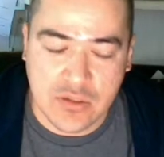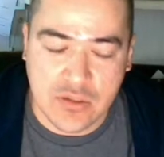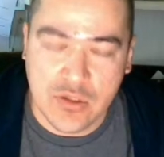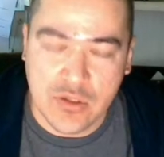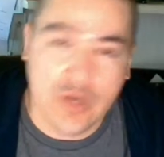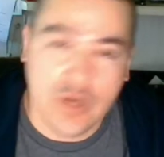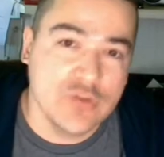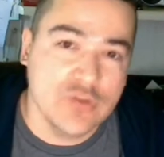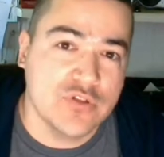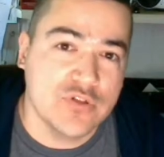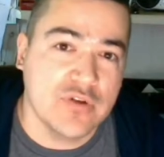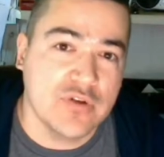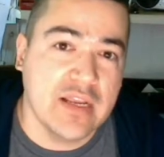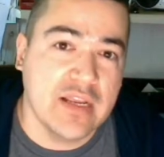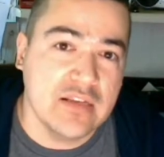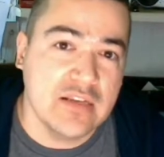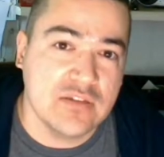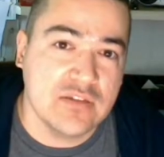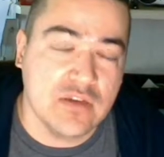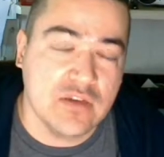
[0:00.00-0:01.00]
no
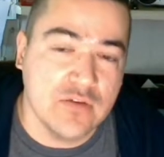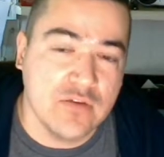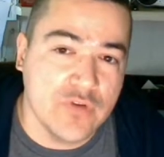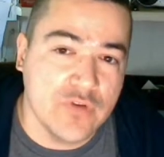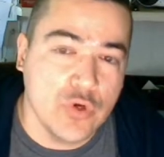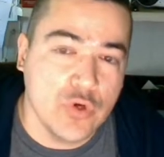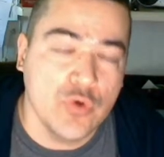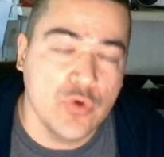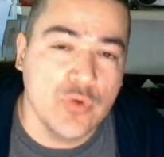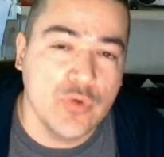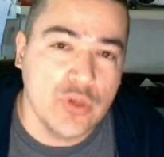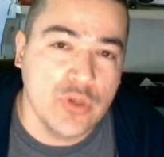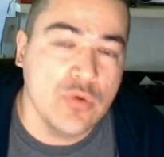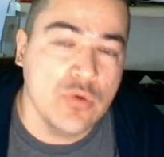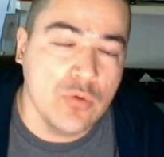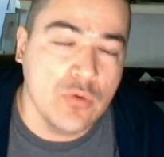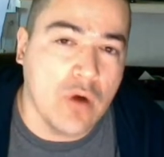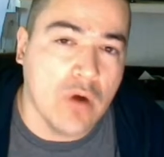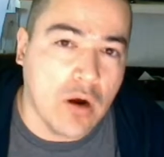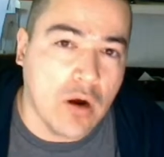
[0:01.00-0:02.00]
trace of who
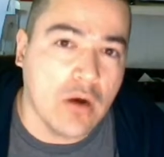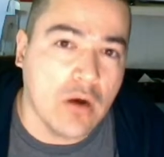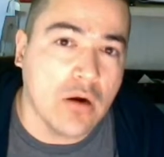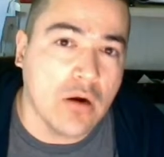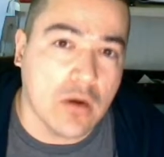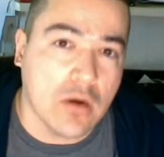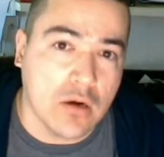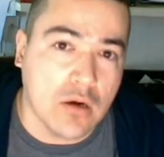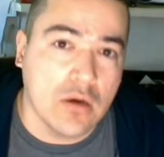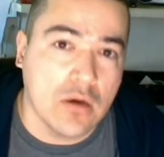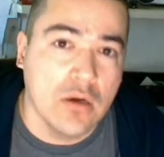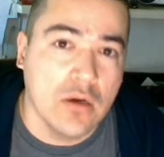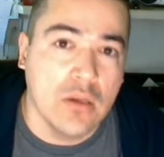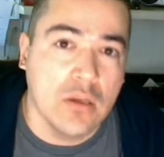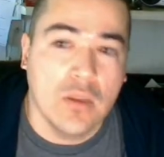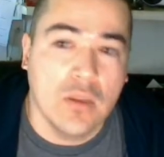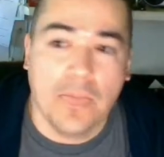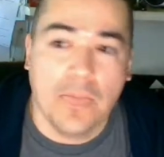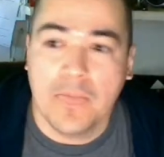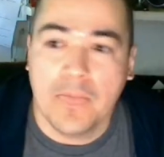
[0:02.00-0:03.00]
you are
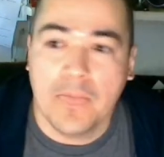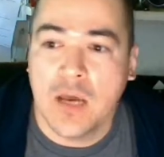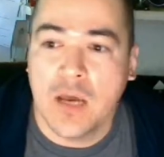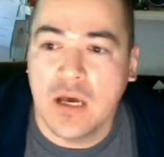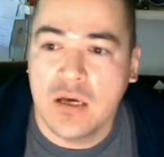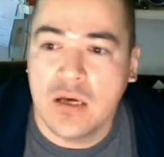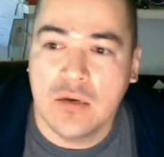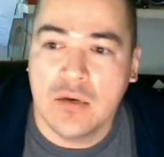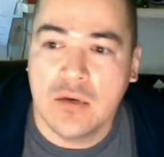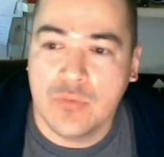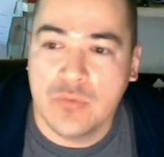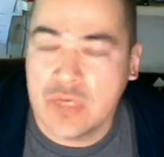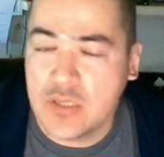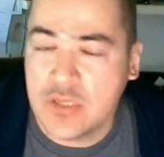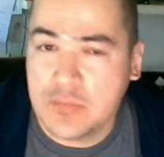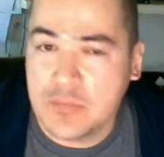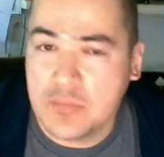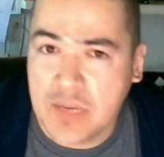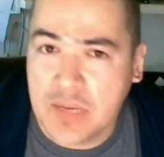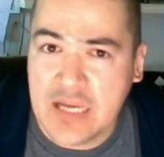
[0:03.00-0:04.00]
when
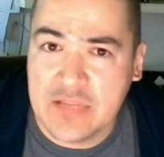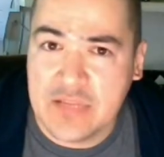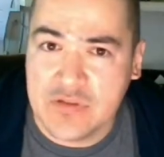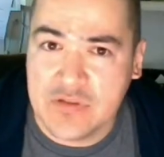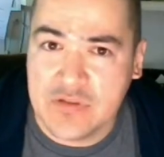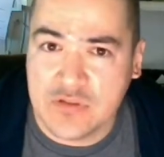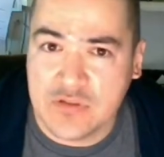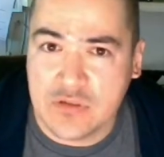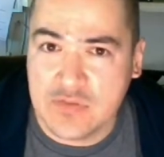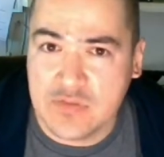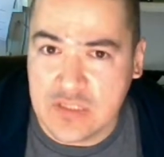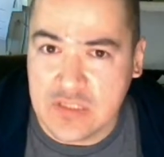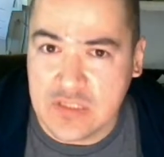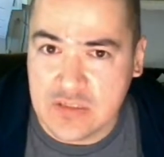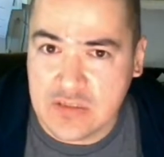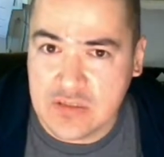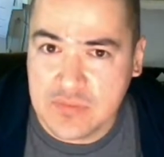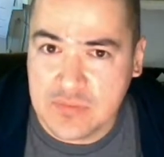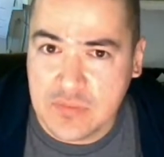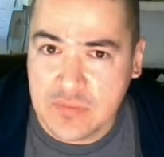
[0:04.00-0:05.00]
you buy the
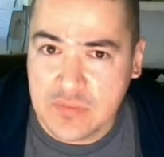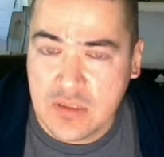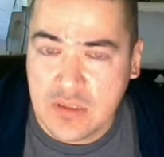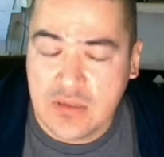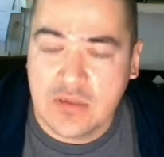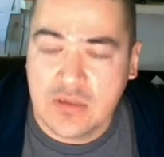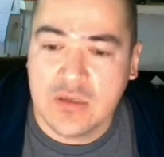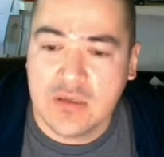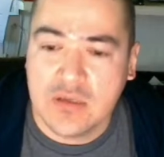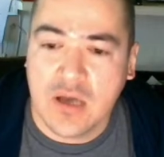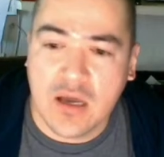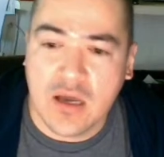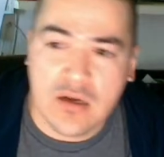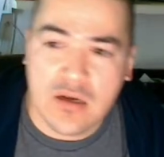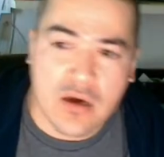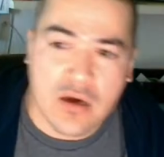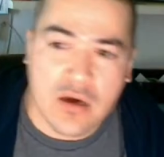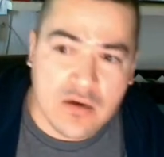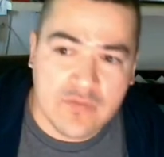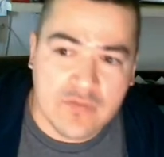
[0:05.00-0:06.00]
service. Not
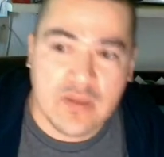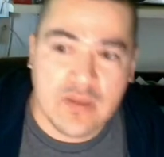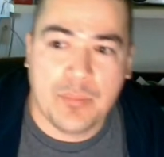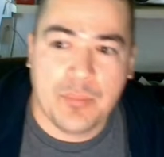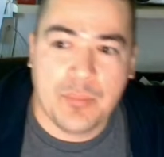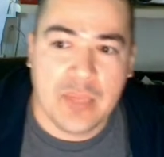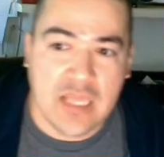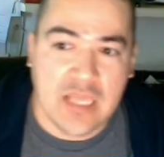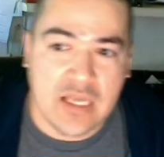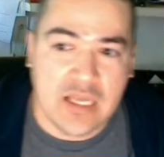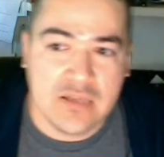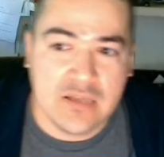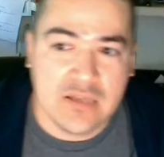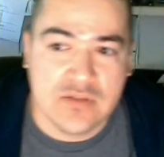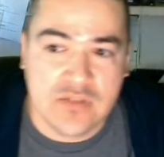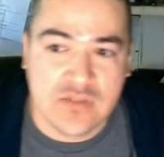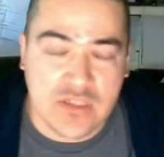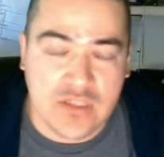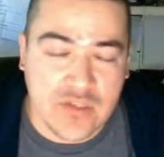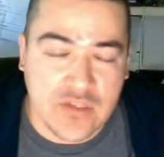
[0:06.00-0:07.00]
all
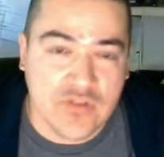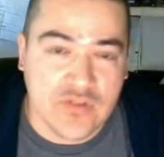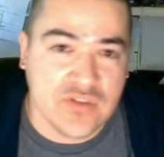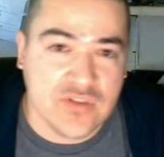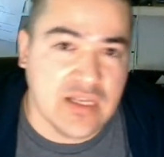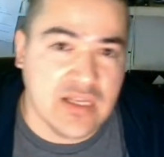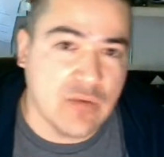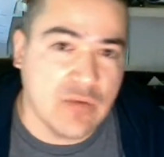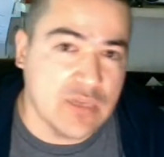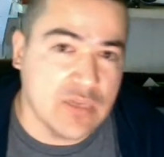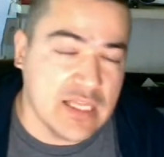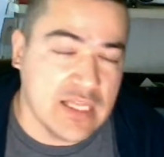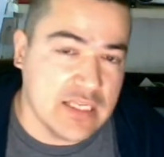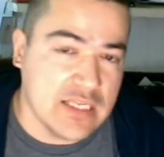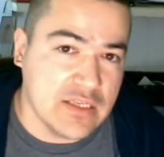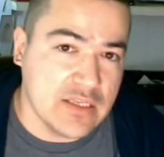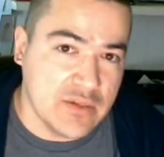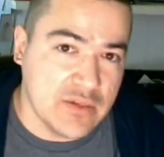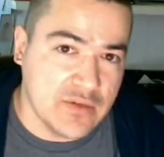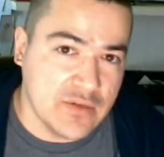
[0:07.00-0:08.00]
VPNs and Usenet will let
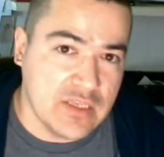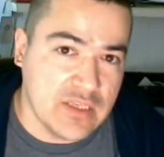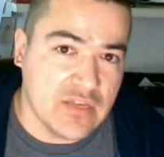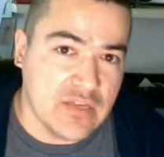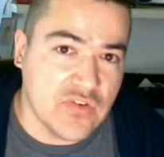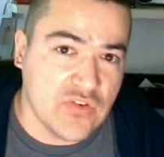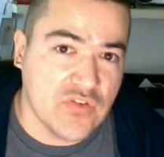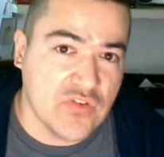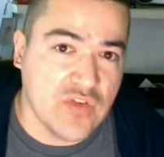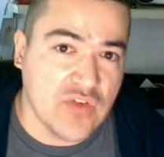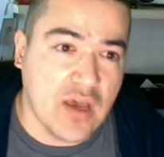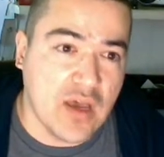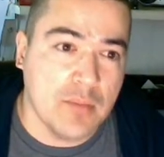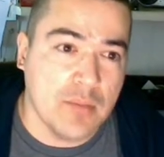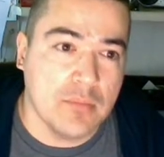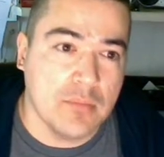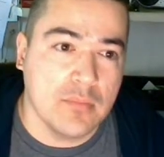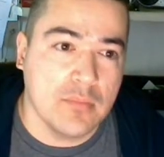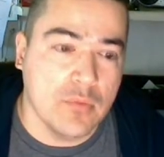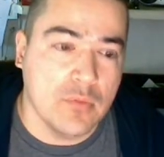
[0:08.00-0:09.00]
you do this.
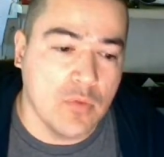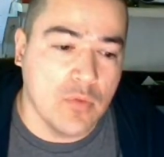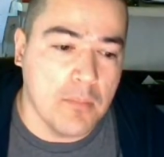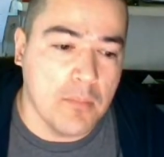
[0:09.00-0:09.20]
Some